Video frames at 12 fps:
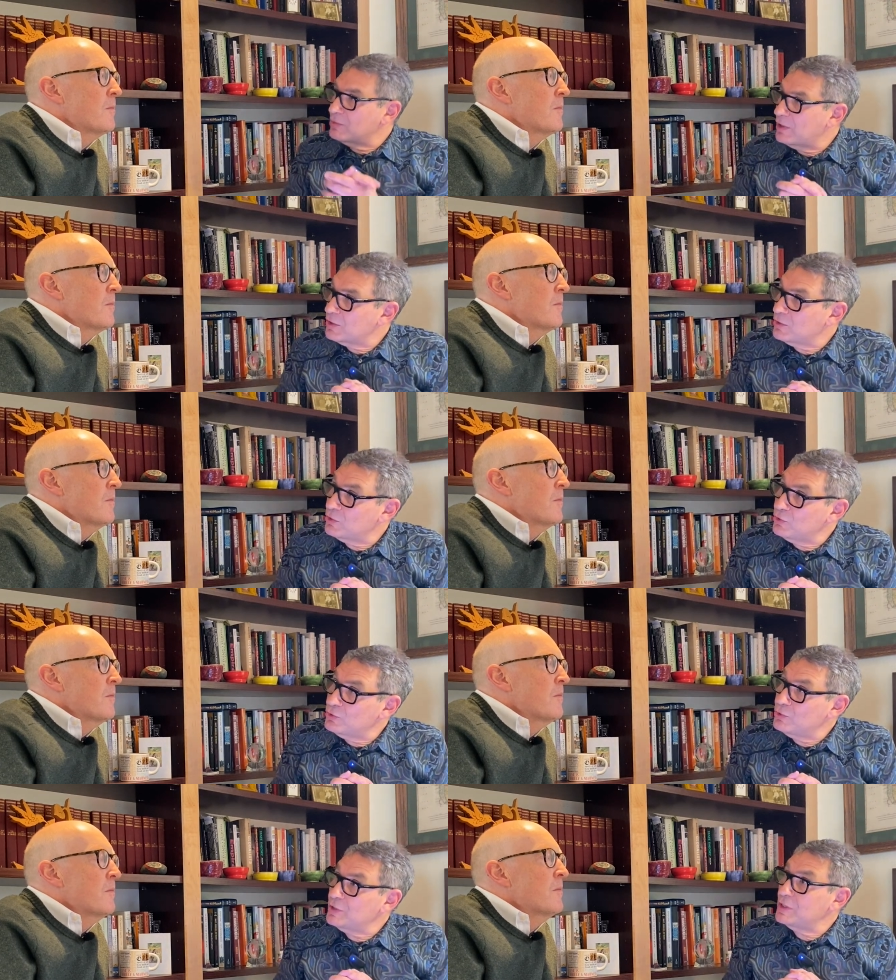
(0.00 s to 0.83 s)
Speaker 1: where you
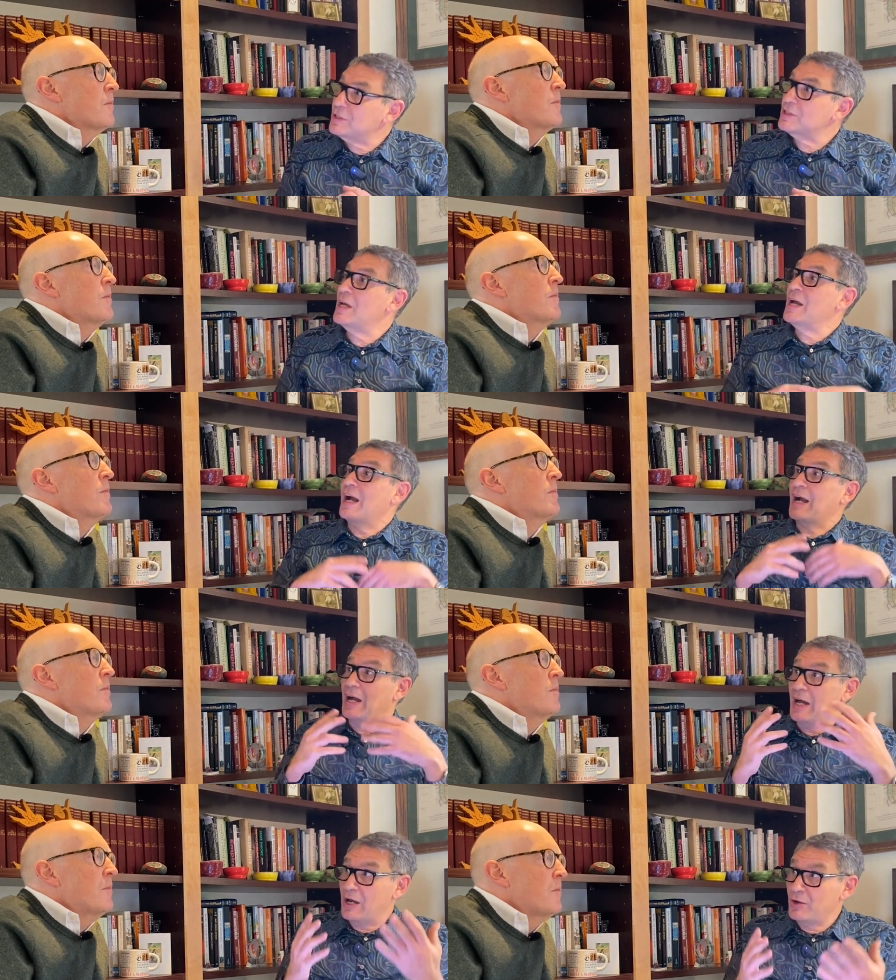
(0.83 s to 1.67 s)
do it,
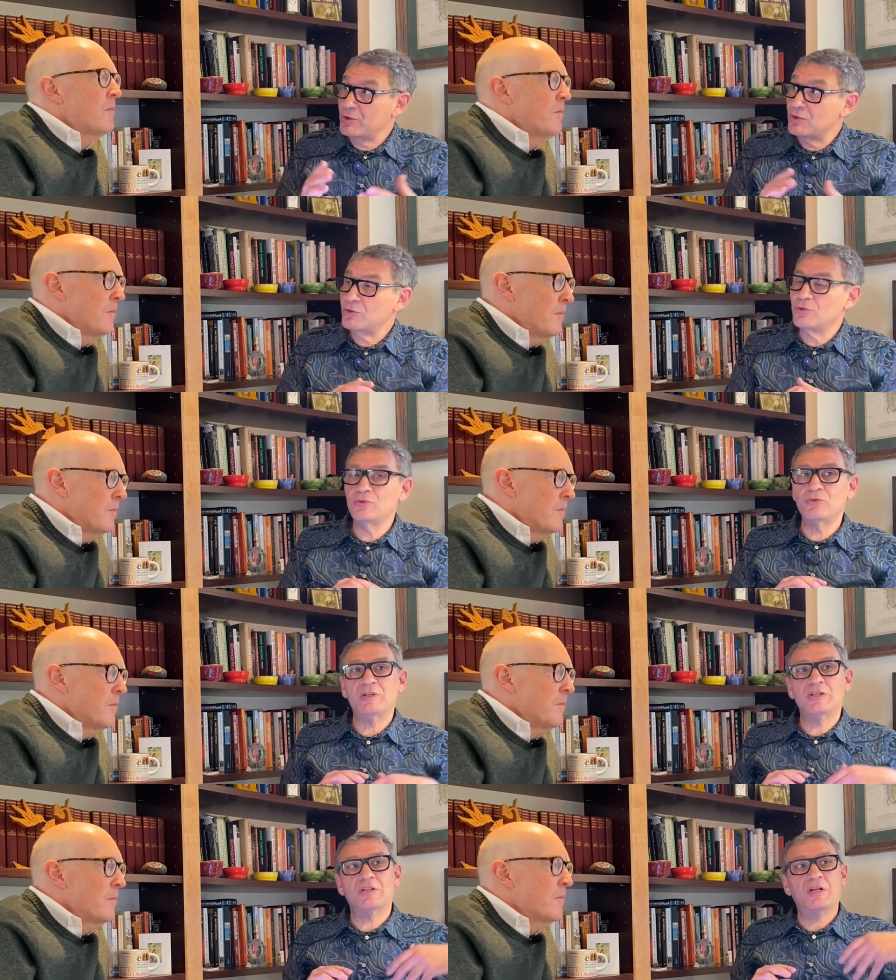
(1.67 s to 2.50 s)
how you do
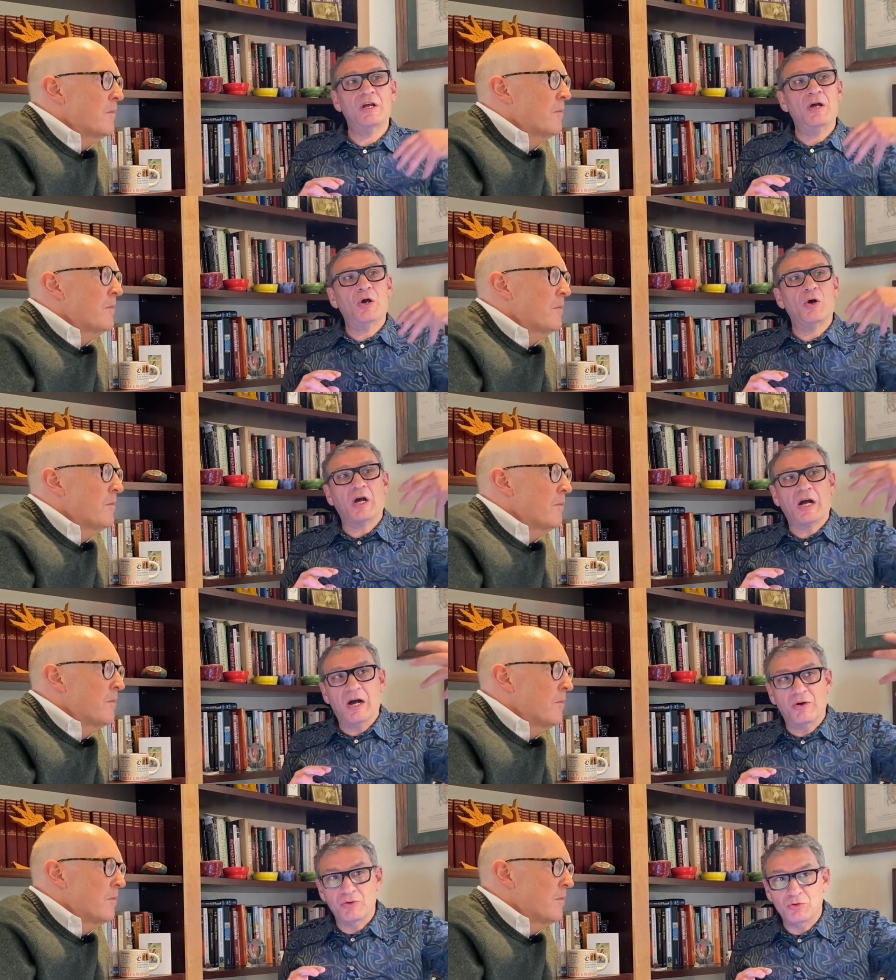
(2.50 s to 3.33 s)
it,
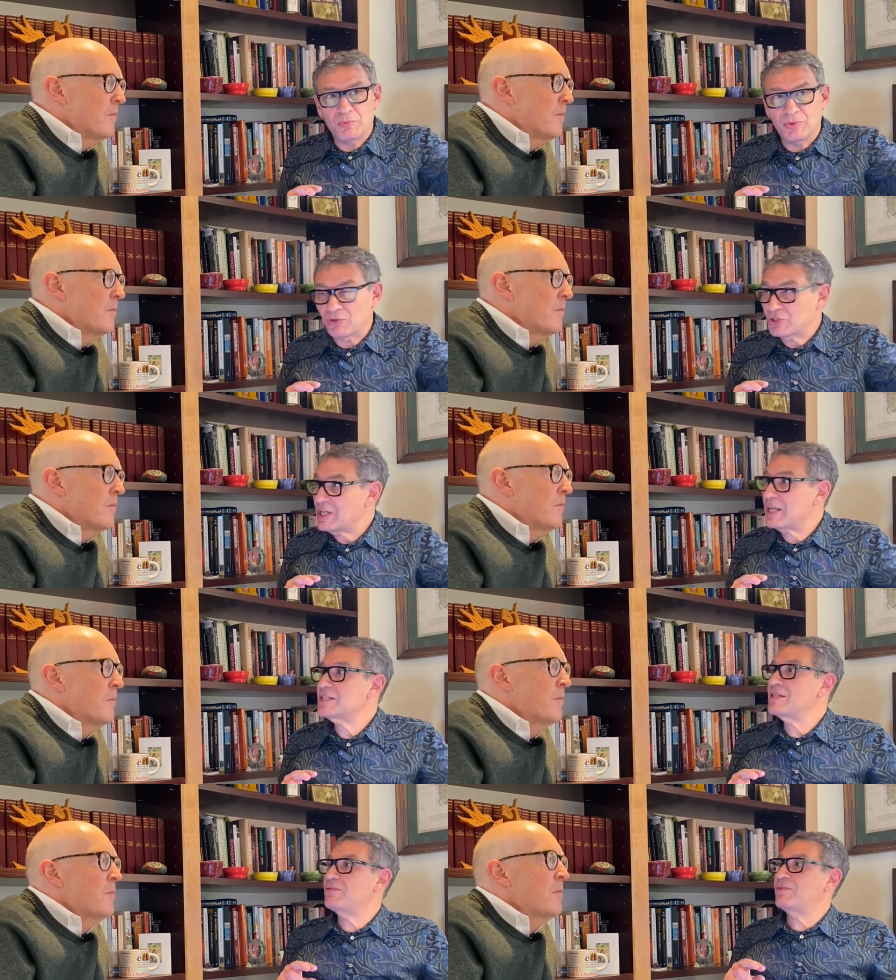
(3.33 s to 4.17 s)
how you process
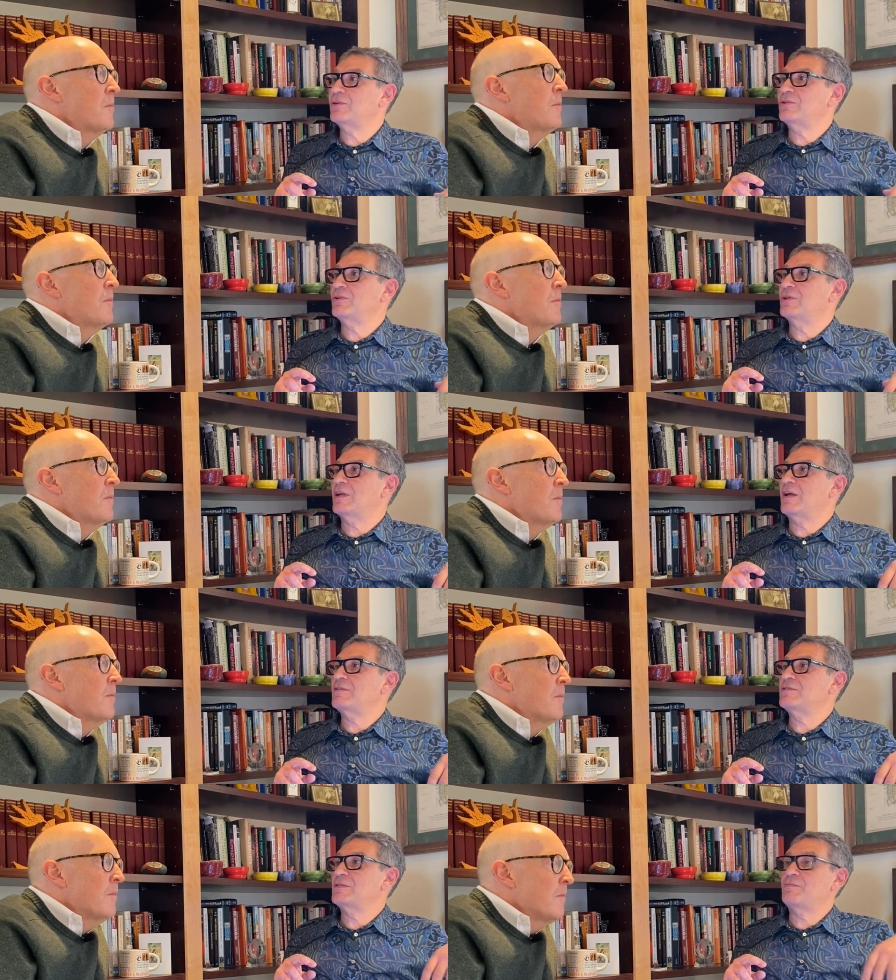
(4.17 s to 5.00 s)
the
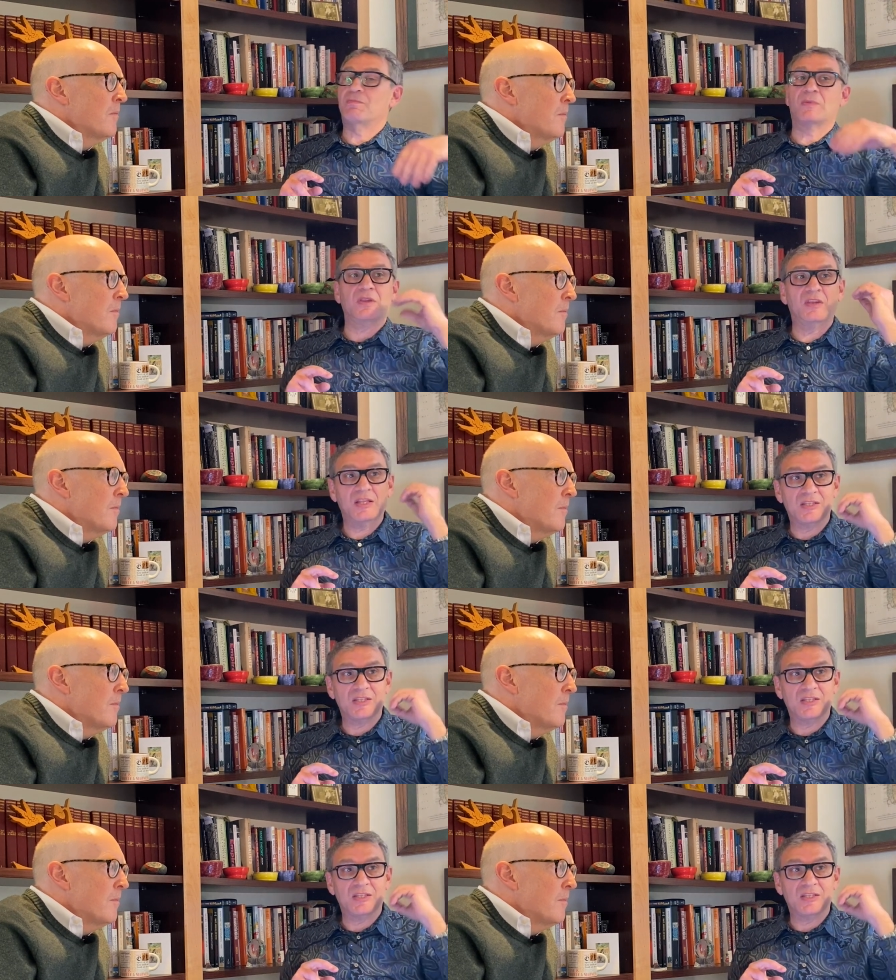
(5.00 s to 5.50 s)
photographs, the